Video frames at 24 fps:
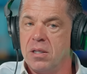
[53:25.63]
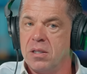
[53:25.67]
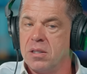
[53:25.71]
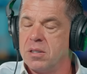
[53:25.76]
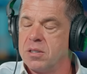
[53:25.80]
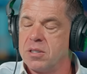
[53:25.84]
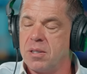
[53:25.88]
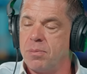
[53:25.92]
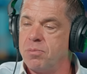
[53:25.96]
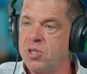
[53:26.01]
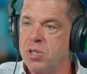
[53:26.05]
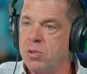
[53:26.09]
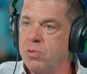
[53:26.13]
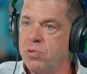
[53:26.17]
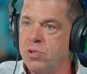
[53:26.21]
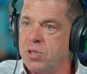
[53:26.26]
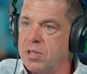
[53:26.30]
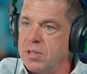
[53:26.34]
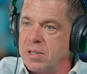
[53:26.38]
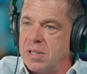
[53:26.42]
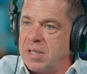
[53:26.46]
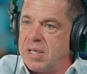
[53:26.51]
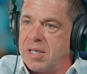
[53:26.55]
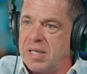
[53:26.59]
Some
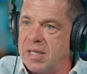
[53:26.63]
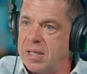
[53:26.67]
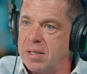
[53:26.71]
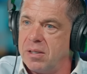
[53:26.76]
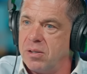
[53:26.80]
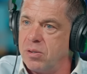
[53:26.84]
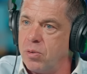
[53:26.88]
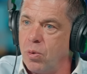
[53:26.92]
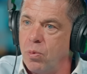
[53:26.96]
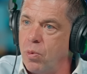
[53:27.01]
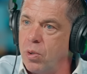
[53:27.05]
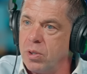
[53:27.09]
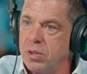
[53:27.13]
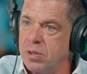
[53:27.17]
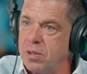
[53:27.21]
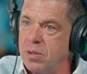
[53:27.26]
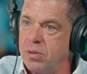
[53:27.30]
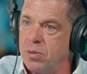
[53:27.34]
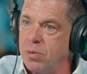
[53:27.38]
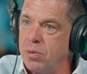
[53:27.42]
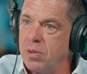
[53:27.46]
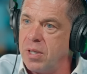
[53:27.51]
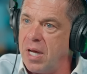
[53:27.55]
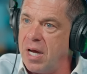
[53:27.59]
children don't want to
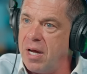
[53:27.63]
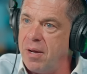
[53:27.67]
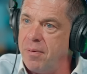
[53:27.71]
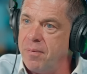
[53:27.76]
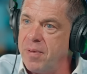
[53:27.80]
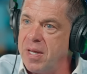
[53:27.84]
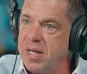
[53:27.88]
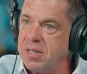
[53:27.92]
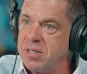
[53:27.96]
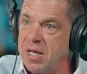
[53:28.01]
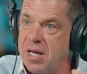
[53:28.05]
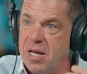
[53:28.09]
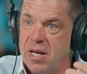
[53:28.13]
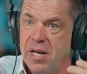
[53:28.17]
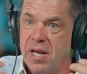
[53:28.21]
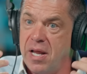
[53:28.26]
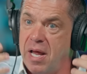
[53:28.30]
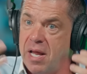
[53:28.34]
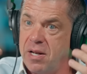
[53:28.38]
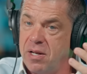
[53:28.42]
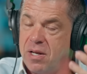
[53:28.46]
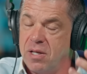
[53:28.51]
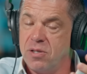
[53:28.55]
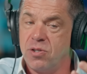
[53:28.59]
do that. It's
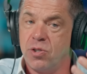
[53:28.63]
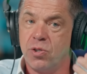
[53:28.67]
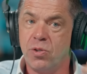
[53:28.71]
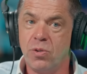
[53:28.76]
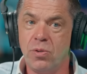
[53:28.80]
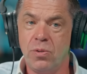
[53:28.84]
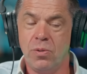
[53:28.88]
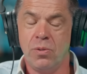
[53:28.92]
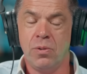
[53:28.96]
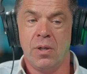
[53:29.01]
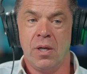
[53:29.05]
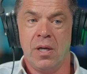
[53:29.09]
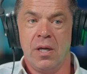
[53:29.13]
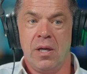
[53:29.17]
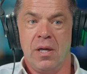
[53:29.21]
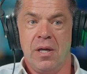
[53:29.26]
and as you